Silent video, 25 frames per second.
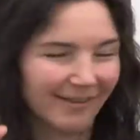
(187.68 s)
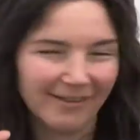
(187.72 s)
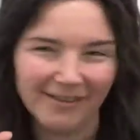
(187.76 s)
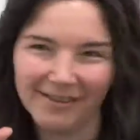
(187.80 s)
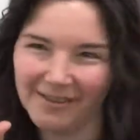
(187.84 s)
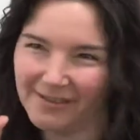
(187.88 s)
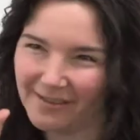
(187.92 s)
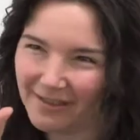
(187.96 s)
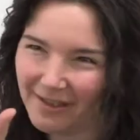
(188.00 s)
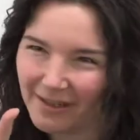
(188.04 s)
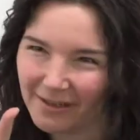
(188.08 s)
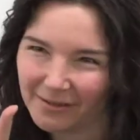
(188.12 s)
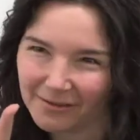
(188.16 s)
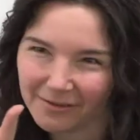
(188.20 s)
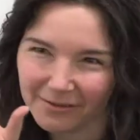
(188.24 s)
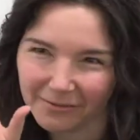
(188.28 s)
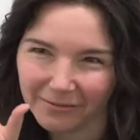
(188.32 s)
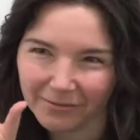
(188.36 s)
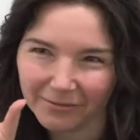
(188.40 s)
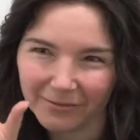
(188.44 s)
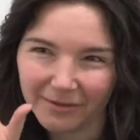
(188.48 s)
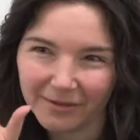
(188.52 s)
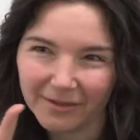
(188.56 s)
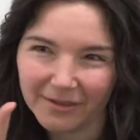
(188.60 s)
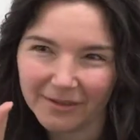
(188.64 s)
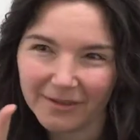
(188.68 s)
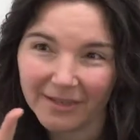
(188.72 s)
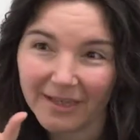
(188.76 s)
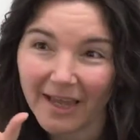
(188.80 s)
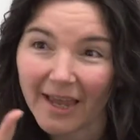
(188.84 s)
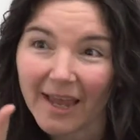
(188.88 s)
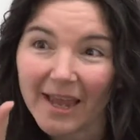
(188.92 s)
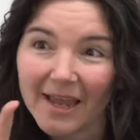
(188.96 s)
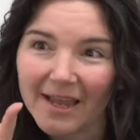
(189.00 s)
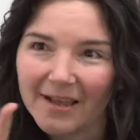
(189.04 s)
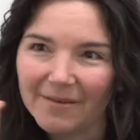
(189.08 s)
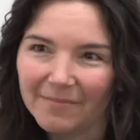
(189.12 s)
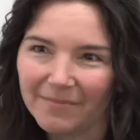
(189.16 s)
these kinds of
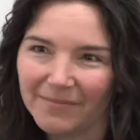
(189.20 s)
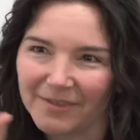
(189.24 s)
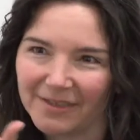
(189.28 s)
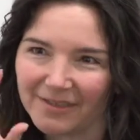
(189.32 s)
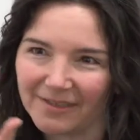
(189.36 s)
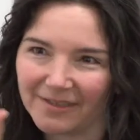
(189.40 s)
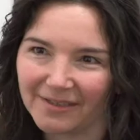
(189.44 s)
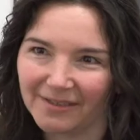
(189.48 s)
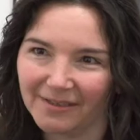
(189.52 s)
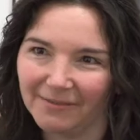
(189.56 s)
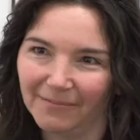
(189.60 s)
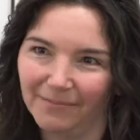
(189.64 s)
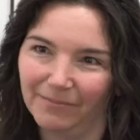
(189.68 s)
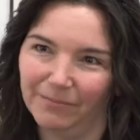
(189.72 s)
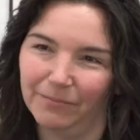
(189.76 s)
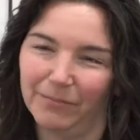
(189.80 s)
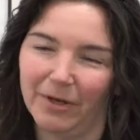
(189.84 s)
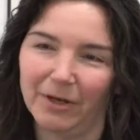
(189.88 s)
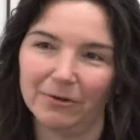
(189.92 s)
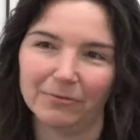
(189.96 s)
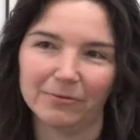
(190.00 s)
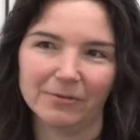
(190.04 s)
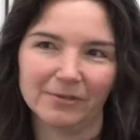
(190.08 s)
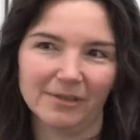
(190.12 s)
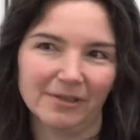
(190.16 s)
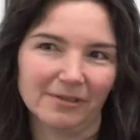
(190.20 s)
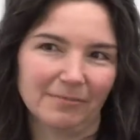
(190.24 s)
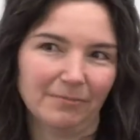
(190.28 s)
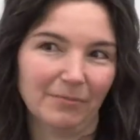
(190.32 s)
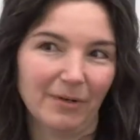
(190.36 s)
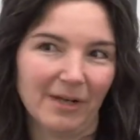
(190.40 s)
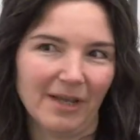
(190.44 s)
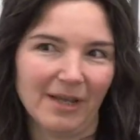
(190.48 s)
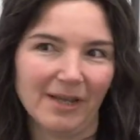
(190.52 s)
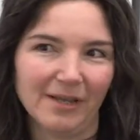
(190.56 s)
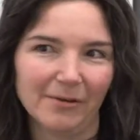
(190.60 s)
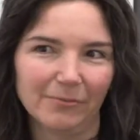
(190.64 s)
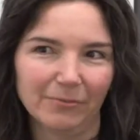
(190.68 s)
games Burroughs is
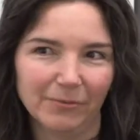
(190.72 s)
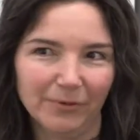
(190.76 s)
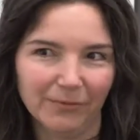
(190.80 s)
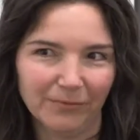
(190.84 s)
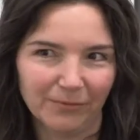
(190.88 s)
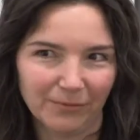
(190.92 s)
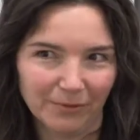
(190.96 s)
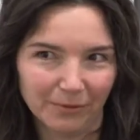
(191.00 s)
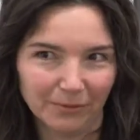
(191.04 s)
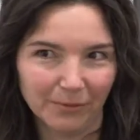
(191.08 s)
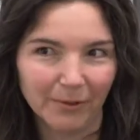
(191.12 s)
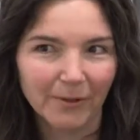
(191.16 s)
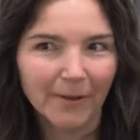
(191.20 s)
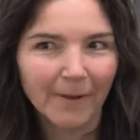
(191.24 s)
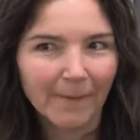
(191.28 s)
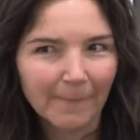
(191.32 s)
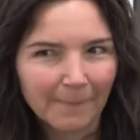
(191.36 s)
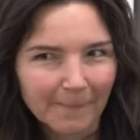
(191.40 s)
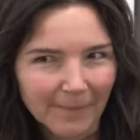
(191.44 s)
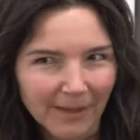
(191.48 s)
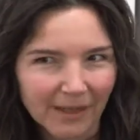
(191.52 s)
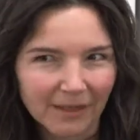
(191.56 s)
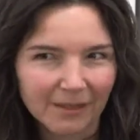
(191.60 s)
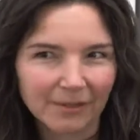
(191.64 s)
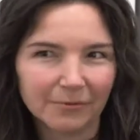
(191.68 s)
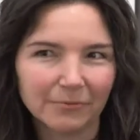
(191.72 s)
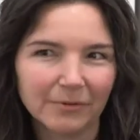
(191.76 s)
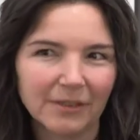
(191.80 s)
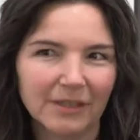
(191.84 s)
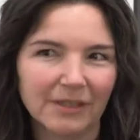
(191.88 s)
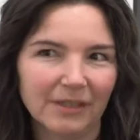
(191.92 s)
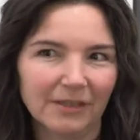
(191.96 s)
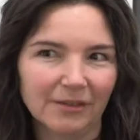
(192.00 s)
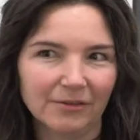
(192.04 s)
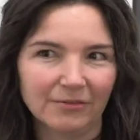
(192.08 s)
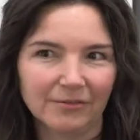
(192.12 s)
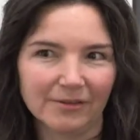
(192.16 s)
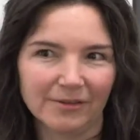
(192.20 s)
playing with you are the
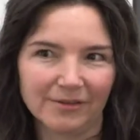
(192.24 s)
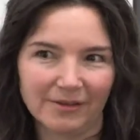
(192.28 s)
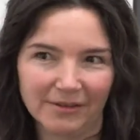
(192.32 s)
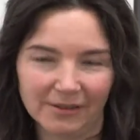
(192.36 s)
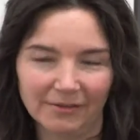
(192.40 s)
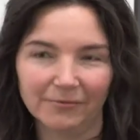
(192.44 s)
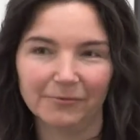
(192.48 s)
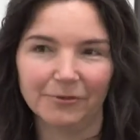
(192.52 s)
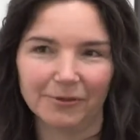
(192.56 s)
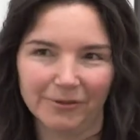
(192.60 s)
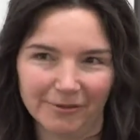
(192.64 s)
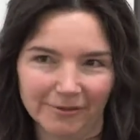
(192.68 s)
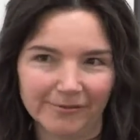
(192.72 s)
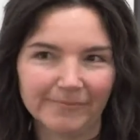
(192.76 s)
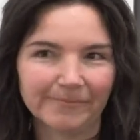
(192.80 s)
really interesting ones.